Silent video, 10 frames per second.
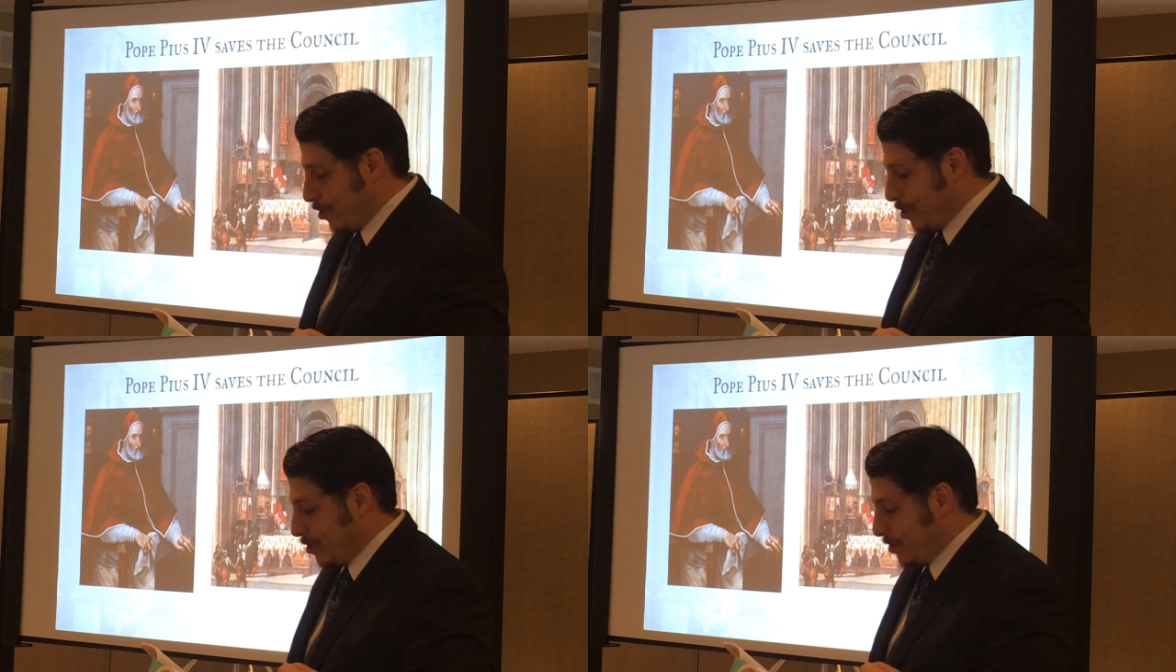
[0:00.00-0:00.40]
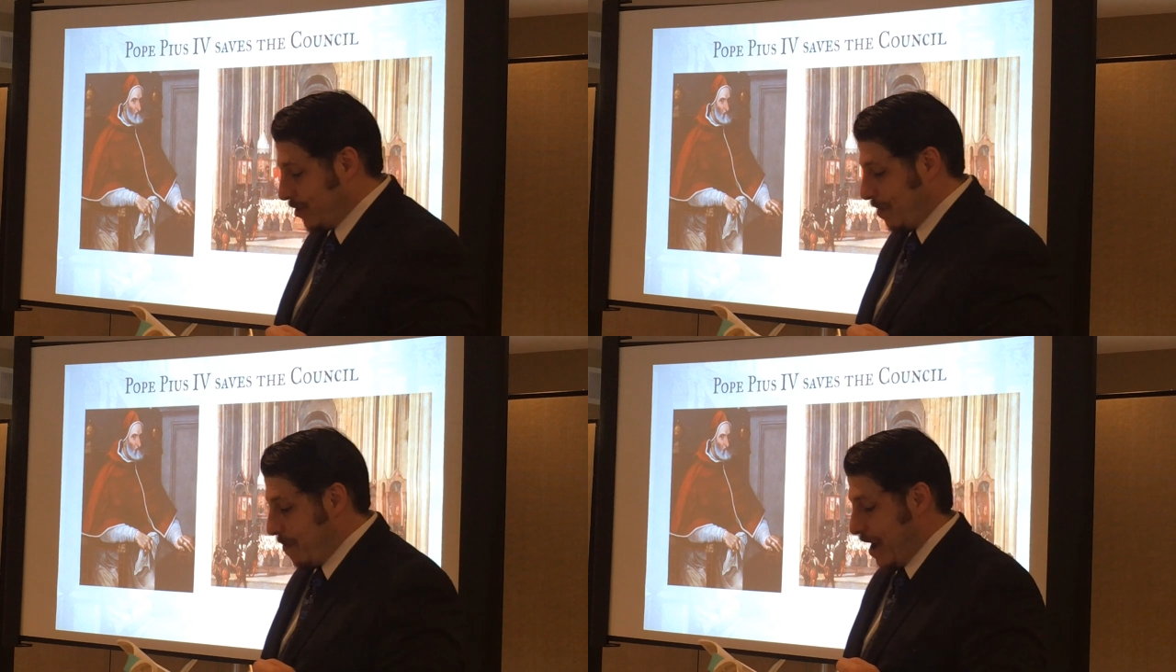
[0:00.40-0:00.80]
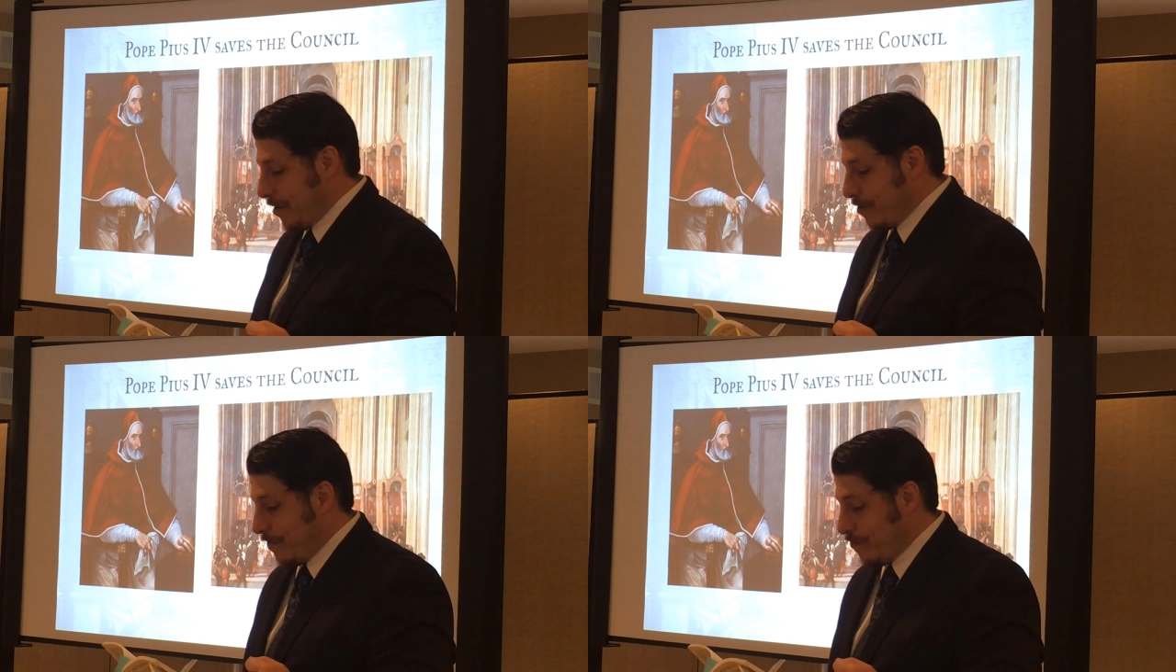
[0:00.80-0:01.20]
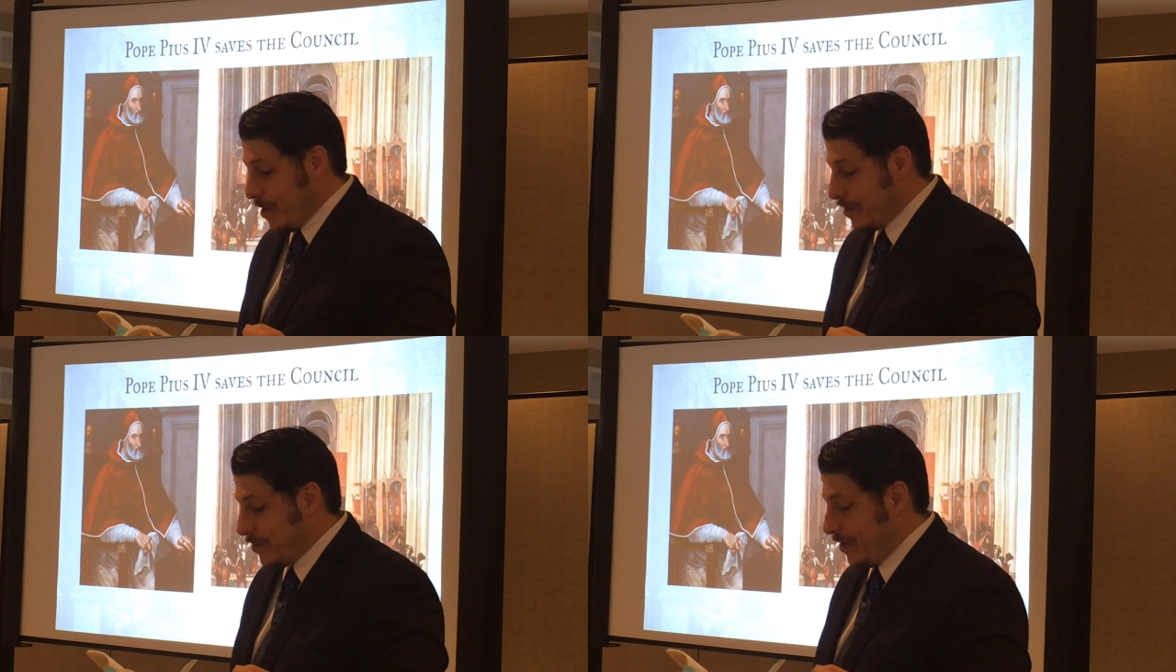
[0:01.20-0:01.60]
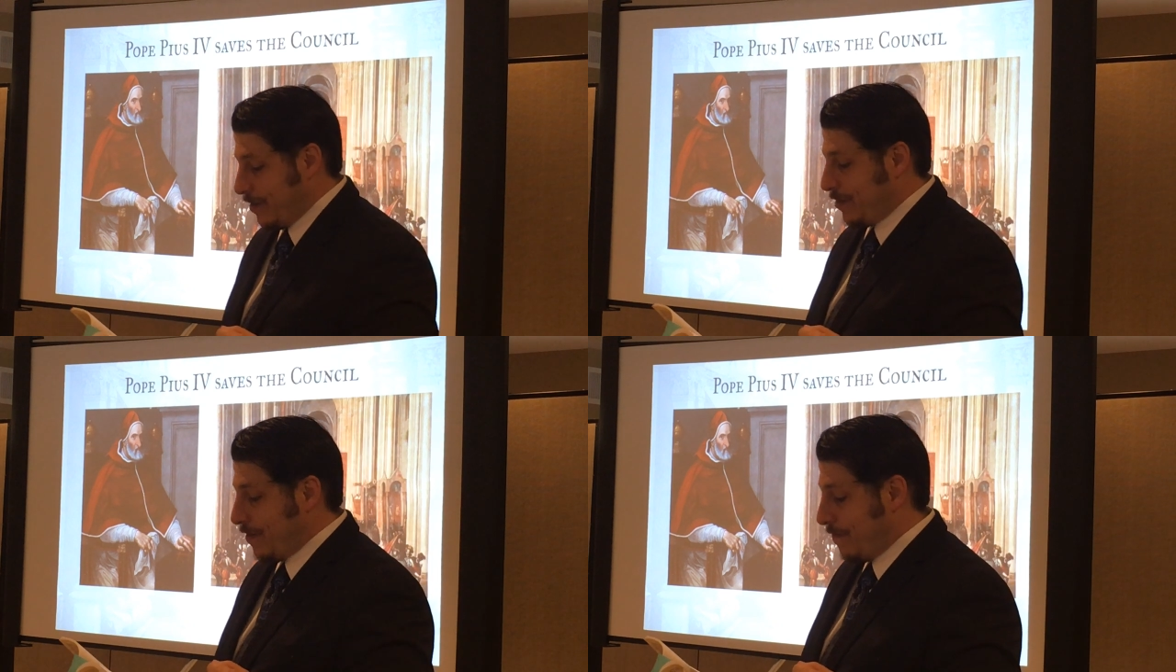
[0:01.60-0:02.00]
churches in the matter of
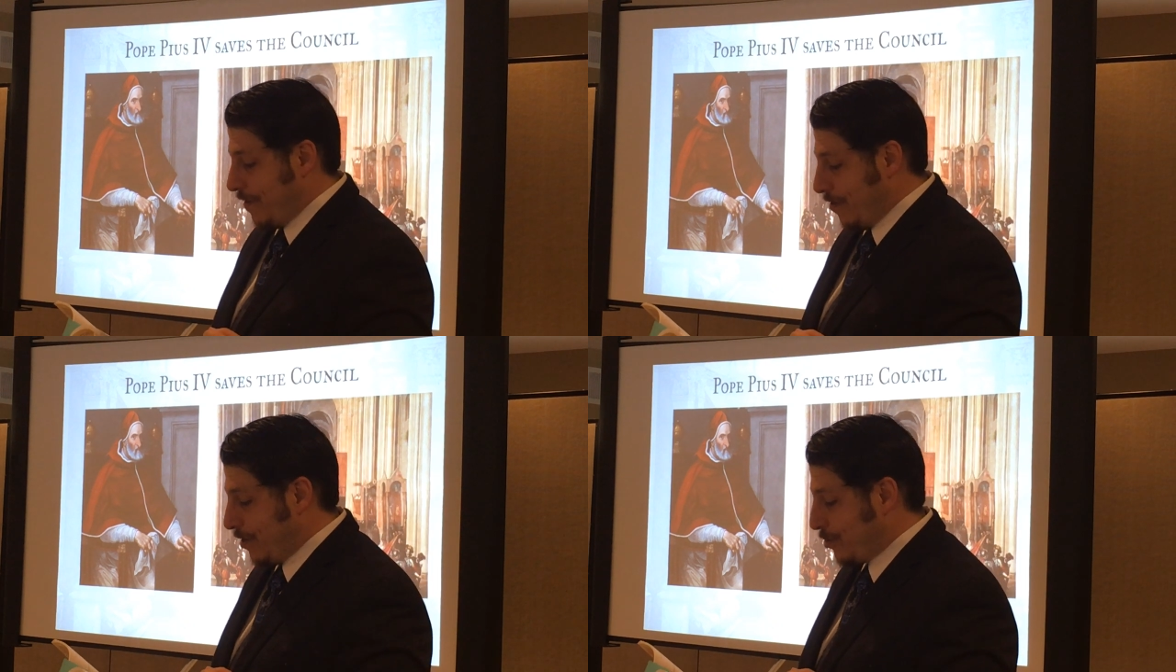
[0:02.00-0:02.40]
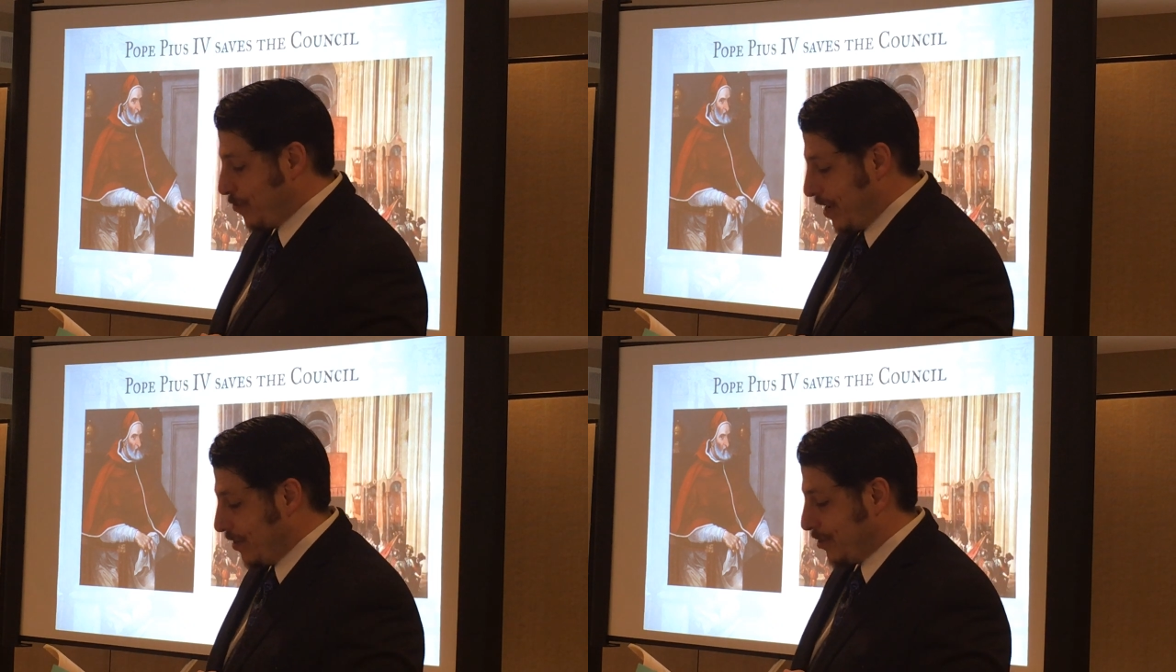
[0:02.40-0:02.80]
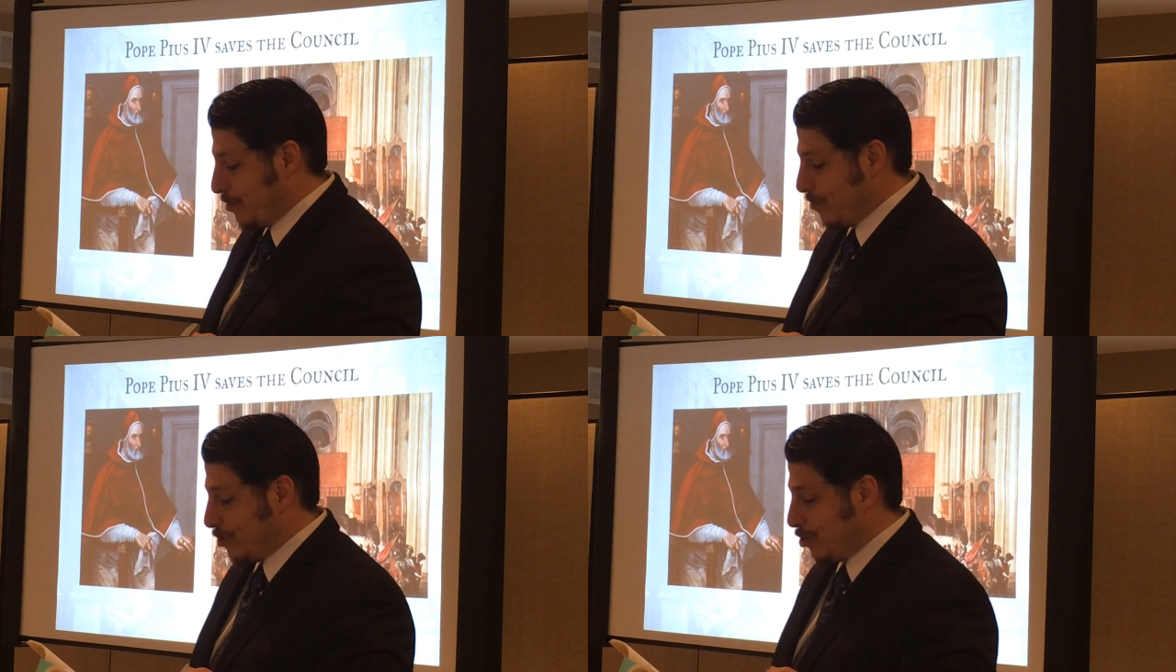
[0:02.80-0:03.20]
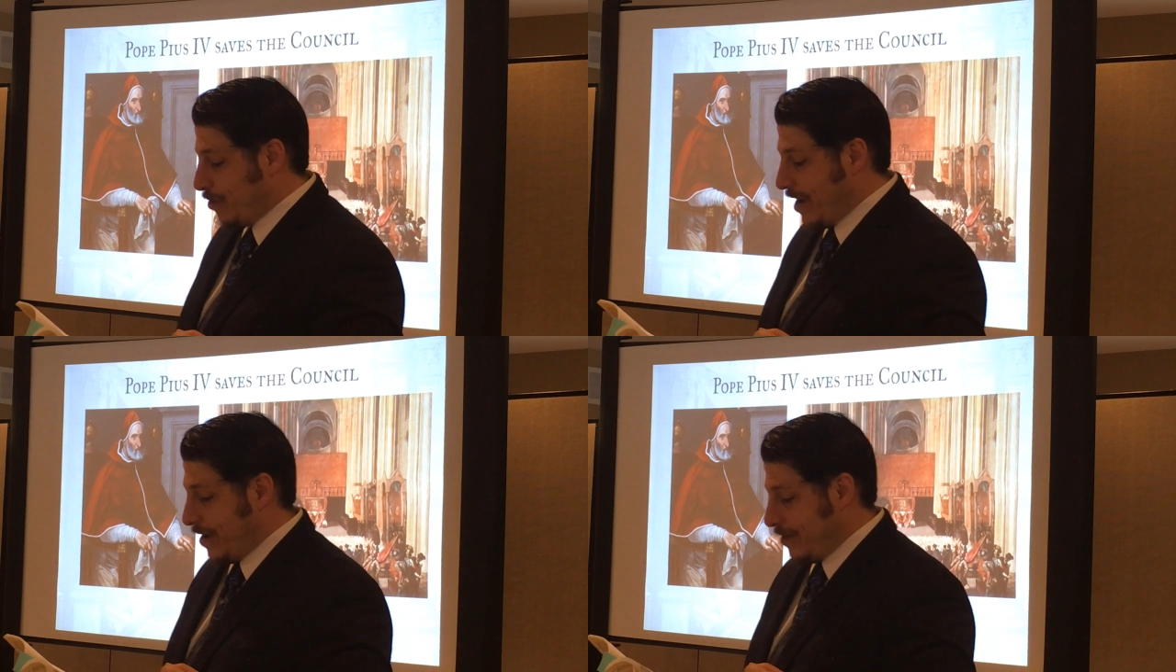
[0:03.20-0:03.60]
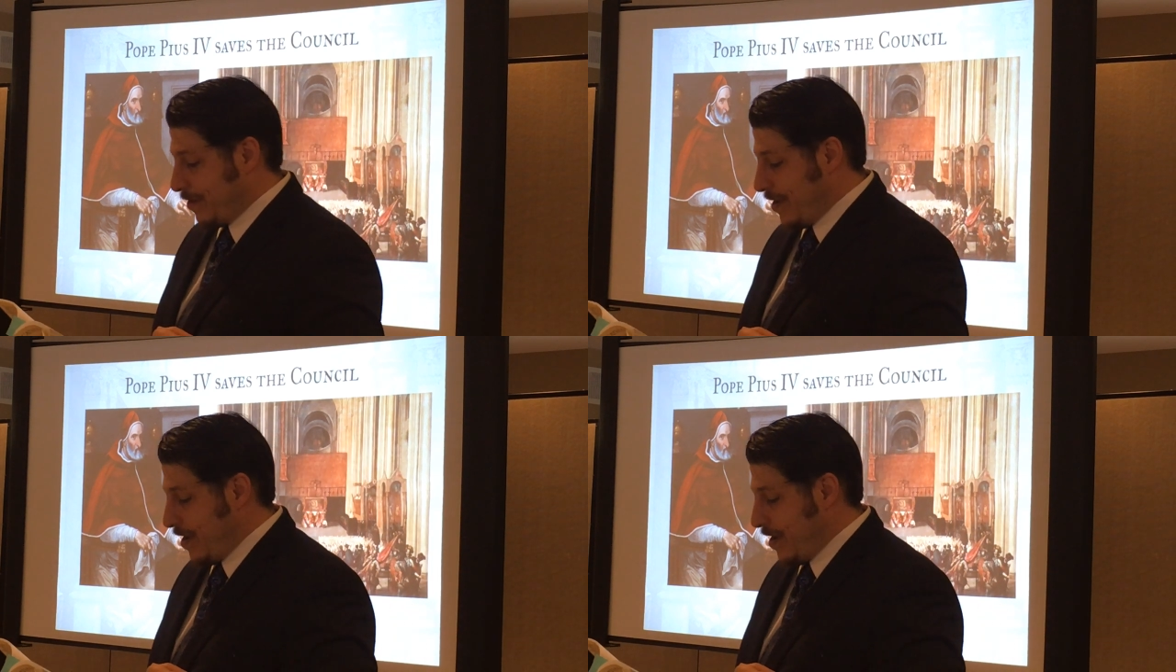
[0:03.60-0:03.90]
residence in various ways is restrained.